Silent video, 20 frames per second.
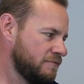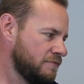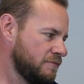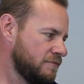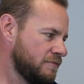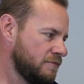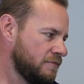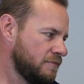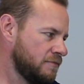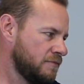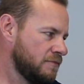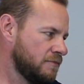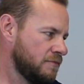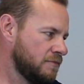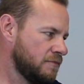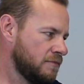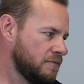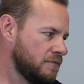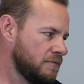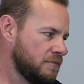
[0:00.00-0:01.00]

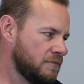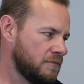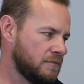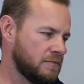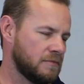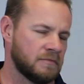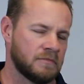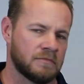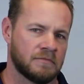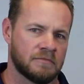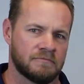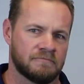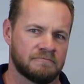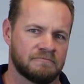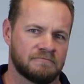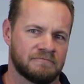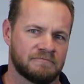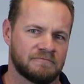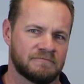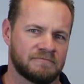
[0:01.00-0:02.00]

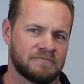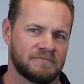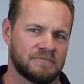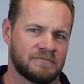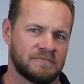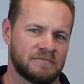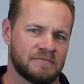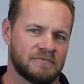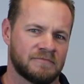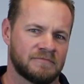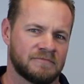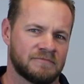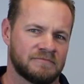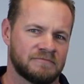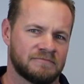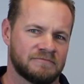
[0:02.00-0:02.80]
No words are spoken by the person on screen.